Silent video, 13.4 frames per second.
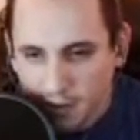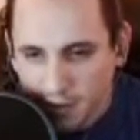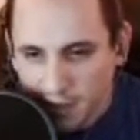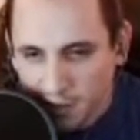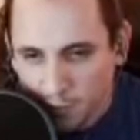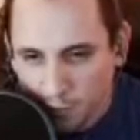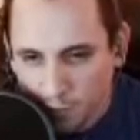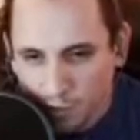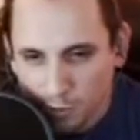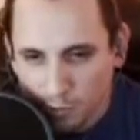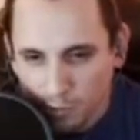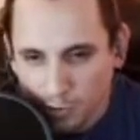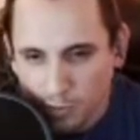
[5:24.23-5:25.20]
it will
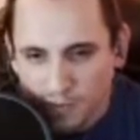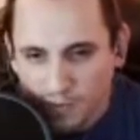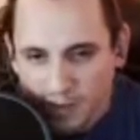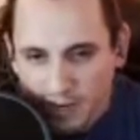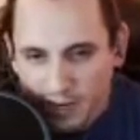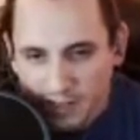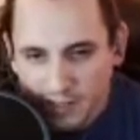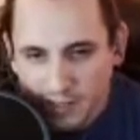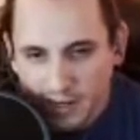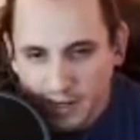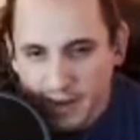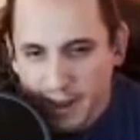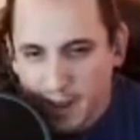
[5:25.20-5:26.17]
move in
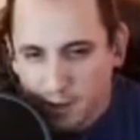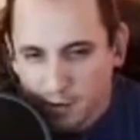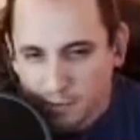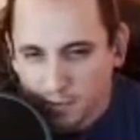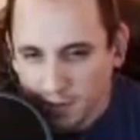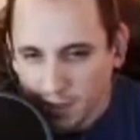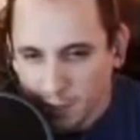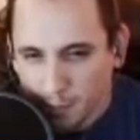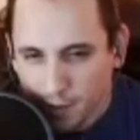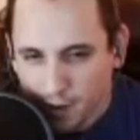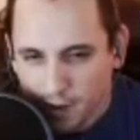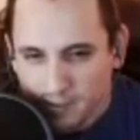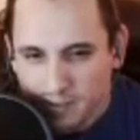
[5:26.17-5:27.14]
and out of the
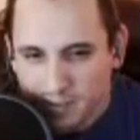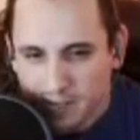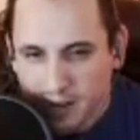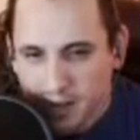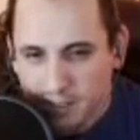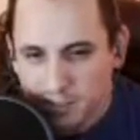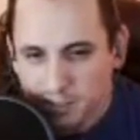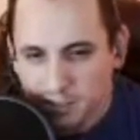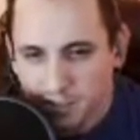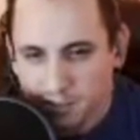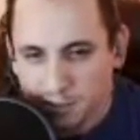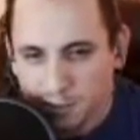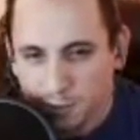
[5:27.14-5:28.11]
hitbox and
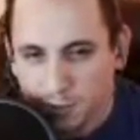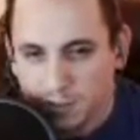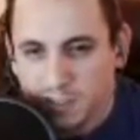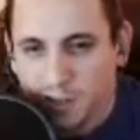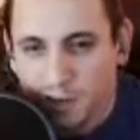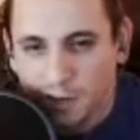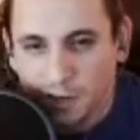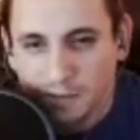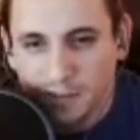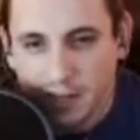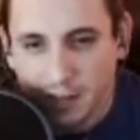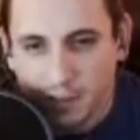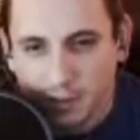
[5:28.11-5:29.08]
actually do a ton of
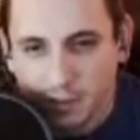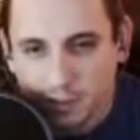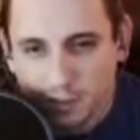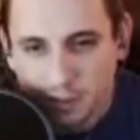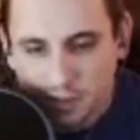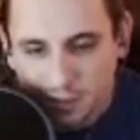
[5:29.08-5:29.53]
damage.